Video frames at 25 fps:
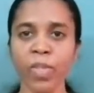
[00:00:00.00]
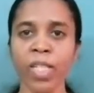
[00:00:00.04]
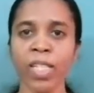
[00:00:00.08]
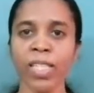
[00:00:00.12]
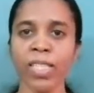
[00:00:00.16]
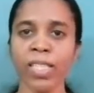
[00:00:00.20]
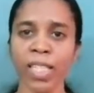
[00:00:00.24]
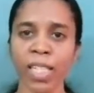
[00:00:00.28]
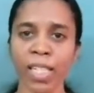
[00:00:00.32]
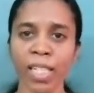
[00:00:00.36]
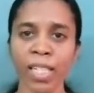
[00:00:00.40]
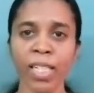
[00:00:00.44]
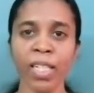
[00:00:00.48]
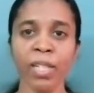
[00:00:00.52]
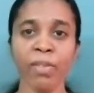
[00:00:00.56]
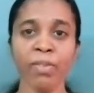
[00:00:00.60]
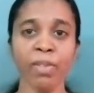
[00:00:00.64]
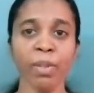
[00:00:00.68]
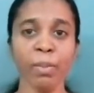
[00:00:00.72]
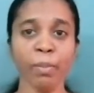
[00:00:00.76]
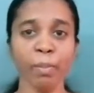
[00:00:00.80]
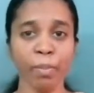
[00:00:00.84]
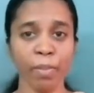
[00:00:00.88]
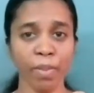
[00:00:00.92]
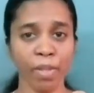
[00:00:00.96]
Suddenly, if
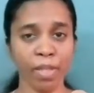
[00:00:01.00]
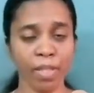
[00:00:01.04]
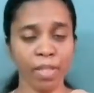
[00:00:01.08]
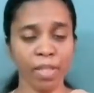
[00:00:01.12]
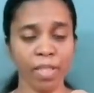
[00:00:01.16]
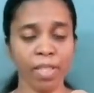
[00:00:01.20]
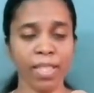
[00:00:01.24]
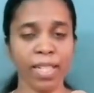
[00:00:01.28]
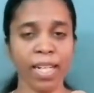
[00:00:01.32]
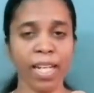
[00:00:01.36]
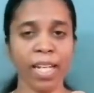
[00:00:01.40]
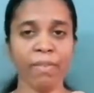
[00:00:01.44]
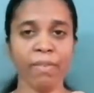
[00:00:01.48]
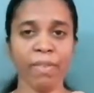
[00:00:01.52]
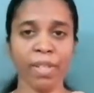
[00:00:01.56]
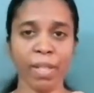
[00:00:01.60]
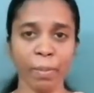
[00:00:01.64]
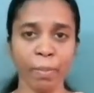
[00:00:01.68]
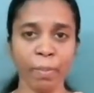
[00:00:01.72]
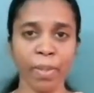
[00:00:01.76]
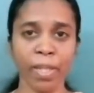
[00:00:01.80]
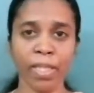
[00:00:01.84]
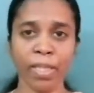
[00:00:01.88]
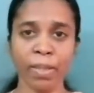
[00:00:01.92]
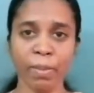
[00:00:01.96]
the driver
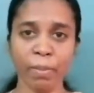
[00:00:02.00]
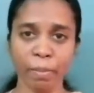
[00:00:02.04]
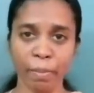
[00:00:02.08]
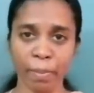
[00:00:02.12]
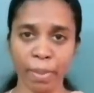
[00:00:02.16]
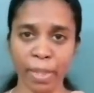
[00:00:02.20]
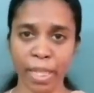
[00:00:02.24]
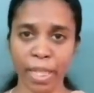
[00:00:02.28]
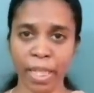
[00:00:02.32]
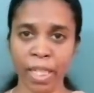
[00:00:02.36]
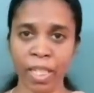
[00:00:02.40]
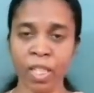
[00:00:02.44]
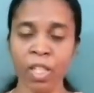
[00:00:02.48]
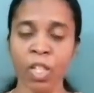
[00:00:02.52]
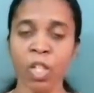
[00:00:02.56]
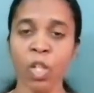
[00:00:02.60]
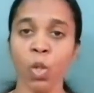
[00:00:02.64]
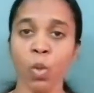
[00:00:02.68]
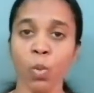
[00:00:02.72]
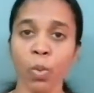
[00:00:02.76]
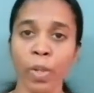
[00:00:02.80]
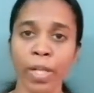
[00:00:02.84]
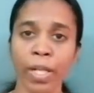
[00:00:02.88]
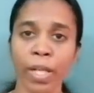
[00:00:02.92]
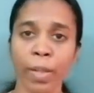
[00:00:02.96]
applies brake,
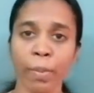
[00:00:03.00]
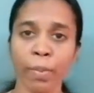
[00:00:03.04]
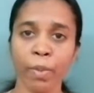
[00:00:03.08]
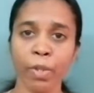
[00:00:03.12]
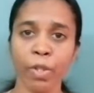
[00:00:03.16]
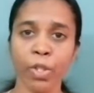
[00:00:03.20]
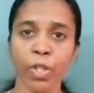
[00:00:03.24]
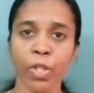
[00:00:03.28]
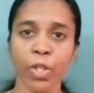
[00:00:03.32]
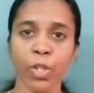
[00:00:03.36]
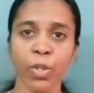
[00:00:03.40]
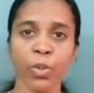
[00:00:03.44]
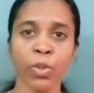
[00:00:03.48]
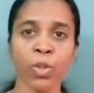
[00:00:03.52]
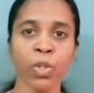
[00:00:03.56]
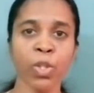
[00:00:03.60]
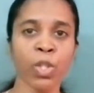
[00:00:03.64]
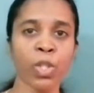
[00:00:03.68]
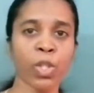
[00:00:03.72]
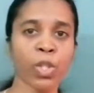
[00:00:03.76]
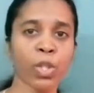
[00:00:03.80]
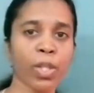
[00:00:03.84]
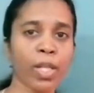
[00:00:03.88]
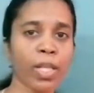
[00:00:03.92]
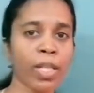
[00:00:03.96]
what happened to you?
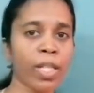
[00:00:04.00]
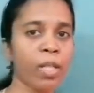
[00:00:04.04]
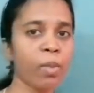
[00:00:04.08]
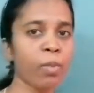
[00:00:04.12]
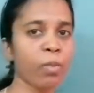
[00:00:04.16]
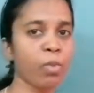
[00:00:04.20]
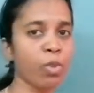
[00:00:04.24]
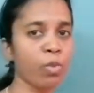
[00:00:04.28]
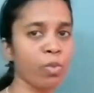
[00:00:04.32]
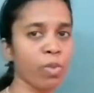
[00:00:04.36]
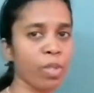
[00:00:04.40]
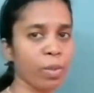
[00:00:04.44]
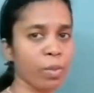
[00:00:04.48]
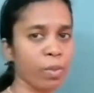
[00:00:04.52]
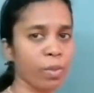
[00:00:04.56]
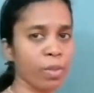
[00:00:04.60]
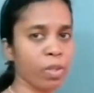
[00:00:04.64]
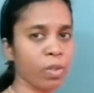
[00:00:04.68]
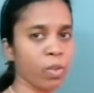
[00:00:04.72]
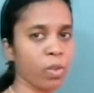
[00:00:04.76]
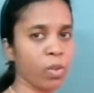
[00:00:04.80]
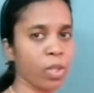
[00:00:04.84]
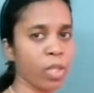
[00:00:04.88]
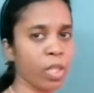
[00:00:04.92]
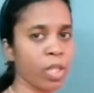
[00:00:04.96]
You are in moving.
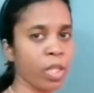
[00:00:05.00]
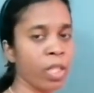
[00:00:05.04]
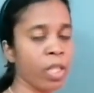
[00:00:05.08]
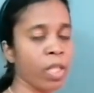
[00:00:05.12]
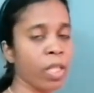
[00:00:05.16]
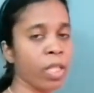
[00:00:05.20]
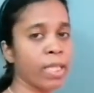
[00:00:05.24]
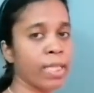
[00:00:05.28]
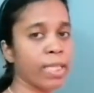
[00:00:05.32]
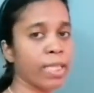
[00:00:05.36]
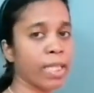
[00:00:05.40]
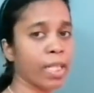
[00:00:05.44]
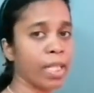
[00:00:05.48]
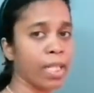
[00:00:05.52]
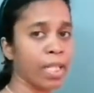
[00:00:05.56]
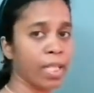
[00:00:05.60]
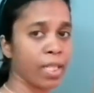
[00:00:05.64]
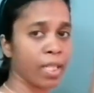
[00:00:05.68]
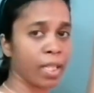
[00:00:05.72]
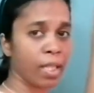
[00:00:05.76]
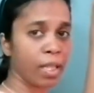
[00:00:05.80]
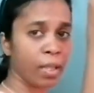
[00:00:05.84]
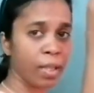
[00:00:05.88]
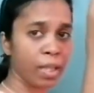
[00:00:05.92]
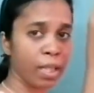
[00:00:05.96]
Okay. Suddenly,
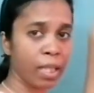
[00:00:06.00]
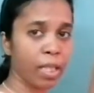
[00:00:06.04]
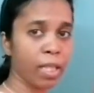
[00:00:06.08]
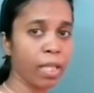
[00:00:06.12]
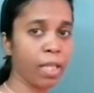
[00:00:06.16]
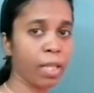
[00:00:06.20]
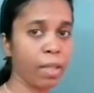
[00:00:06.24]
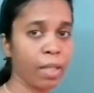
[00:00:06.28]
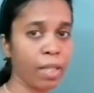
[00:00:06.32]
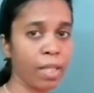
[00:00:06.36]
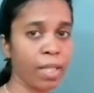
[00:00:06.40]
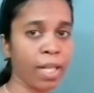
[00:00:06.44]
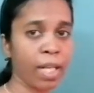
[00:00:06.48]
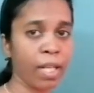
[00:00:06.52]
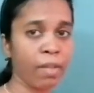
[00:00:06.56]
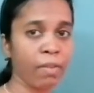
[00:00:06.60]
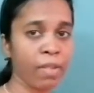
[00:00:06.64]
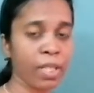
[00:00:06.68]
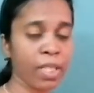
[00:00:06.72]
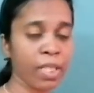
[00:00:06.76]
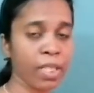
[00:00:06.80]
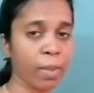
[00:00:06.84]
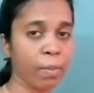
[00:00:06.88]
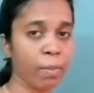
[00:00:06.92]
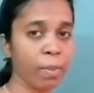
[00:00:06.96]
the
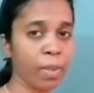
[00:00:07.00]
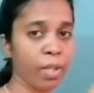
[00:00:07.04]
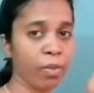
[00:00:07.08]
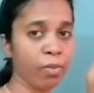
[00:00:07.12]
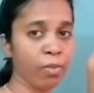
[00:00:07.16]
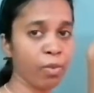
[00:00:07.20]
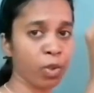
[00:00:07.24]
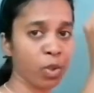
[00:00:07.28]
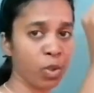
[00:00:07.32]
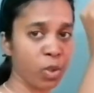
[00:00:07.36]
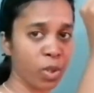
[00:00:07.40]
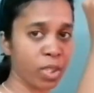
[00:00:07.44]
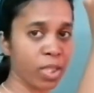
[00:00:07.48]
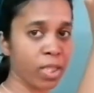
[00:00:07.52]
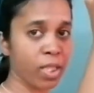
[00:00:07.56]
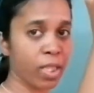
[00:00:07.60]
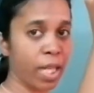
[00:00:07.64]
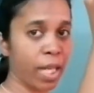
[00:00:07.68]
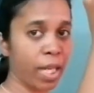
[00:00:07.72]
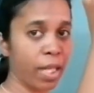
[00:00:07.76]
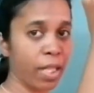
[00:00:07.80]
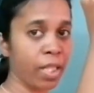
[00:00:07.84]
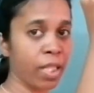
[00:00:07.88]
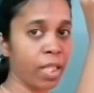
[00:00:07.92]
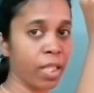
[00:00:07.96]
driver is applying force. You are
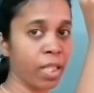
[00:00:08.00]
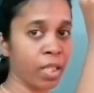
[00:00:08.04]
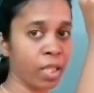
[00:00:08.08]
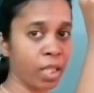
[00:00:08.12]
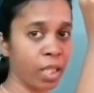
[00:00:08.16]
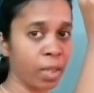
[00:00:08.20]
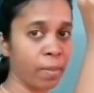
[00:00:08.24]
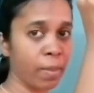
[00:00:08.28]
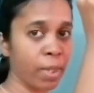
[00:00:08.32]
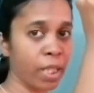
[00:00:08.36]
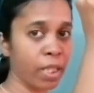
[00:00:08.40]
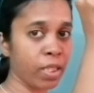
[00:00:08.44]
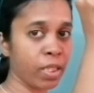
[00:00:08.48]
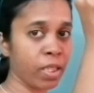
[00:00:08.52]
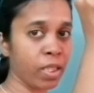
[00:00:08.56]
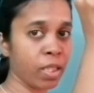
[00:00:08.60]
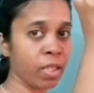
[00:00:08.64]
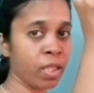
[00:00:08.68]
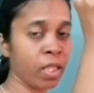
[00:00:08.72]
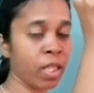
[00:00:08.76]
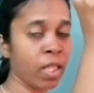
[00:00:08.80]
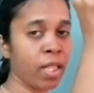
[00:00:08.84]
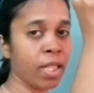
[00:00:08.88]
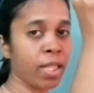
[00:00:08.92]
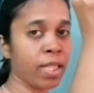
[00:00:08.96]
standing.
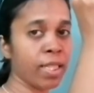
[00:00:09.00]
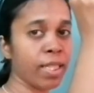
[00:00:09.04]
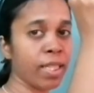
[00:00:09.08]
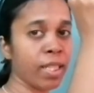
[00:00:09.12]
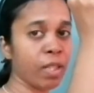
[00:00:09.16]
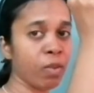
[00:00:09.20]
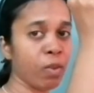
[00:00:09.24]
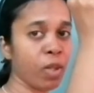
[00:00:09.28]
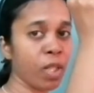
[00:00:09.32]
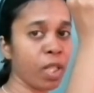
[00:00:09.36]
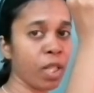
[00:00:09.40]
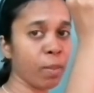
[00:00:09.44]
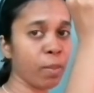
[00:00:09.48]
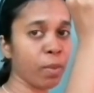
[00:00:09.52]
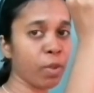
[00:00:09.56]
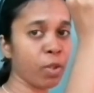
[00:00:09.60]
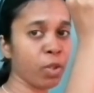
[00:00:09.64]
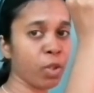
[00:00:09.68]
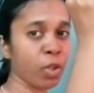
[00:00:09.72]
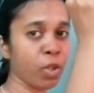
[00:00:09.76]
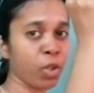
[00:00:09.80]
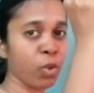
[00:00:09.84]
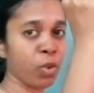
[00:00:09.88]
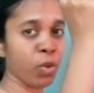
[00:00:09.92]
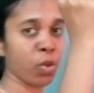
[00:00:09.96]
Imagine. Then what happened
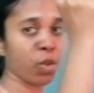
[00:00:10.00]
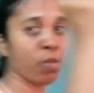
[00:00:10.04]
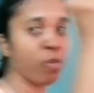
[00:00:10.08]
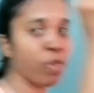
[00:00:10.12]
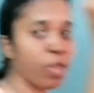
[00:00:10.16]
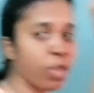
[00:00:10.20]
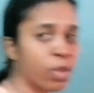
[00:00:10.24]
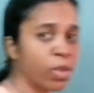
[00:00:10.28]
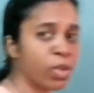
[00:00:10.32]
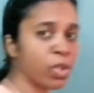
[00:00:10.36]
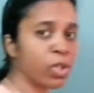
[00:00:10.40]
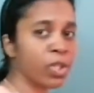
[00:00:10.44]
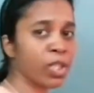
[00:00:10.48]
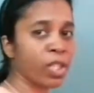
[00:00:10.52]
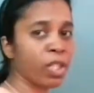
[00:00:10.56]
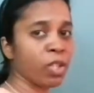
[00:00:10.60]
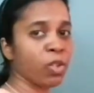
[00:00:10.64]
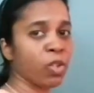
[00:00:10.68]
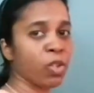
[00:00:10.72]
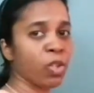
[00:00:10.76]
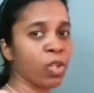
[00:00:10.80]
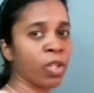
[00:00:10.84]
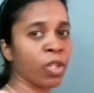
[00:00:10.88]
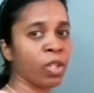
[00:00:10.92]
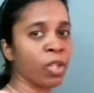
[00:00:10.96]
to you? You will still
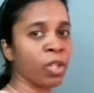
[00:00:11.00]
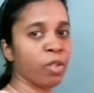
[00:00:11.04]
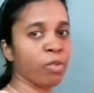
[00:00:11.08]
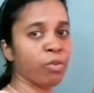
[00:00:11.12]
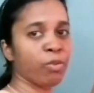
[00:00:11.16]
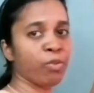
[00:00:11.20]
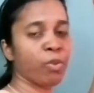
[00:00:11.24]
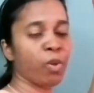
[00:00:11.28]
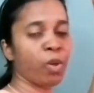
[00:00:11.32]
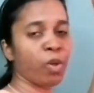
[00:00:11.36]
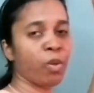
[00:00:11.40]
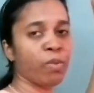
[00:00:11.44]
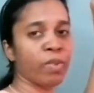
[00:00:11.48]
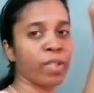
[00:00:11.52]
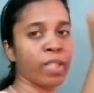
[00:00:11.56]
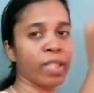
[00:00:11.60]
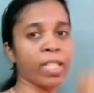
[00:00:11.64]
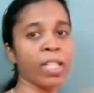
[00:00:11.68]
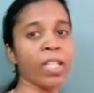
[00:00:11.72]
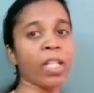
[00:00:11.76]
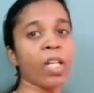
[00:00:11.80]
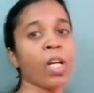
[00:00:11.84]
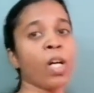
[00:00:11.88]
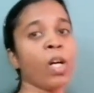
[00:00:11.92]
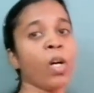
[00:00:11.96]
go forward.
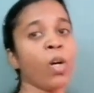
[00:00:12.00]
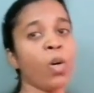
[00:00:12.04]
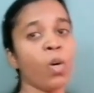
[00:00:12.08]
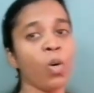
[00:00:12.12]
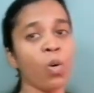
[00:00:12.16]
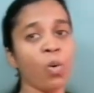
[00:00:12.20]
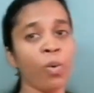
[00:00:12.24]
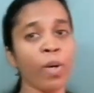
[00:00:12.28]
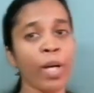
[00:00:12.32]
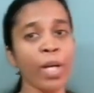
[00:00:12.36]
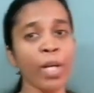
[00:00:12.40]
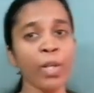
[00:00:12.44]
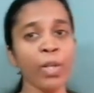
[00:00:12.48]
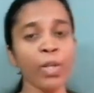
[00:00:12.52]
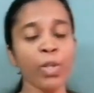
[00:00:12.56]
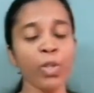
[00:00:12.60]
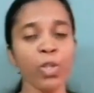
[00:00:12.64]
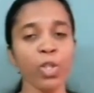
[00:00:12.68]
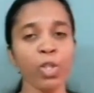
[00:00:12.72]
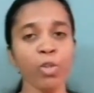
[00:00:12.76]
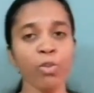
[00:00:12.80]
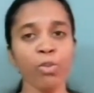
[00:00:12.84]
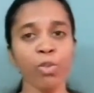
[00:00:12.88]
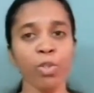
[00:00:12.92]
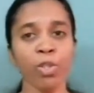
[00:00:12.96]
Why do you
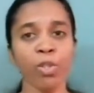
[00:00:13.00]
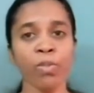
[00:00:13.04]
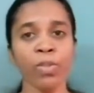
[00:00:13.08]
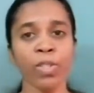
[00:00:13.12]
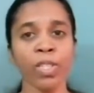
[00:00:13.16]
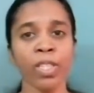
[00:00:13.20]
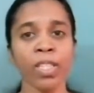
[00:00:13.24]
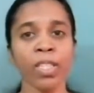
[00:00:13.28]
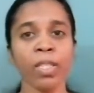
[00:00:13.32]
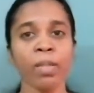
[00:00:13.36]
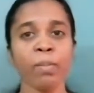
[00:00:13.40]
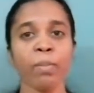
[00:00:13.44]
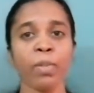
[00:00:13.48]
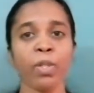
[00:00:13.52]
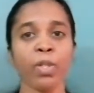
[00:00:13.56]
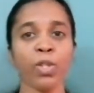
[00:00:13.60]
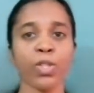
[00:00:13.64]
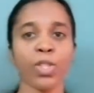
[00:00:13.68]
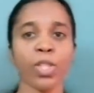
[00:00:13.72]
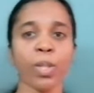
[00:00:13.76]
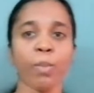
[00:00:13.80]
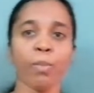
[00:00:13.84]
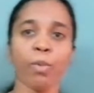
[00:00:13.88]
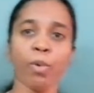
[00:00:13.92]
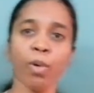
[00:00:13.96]
go forward? Because
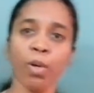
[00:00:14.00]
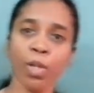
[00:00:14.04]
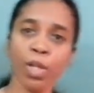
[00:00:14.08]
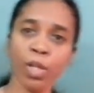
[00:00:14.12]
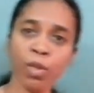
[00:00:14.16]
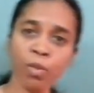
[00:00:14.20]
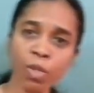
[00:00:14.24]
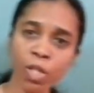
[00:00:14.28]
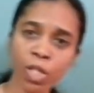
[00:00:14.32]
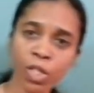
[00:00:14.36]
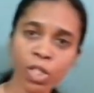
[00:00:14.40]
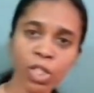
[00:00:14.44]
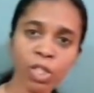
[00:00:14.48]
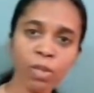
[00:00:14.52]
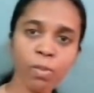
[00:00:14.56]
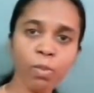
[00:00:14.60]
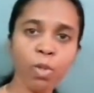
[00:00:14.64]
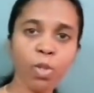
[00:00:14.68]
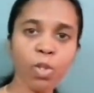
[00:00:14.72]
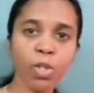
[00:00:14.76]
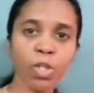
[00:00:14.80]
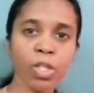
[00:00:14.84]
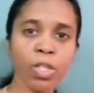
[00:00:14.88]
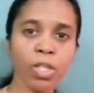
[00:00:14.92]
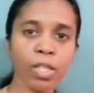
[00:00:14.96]
your body was in
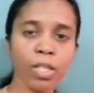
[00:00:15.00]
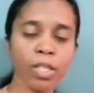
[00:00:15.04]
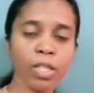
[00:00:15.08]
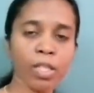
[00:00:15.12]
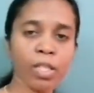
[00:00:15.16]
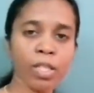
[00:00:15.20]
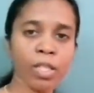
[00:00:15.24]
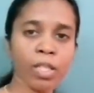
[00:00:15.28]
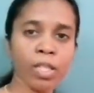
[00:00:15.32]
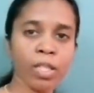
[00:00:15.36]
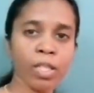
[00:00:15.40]
motion.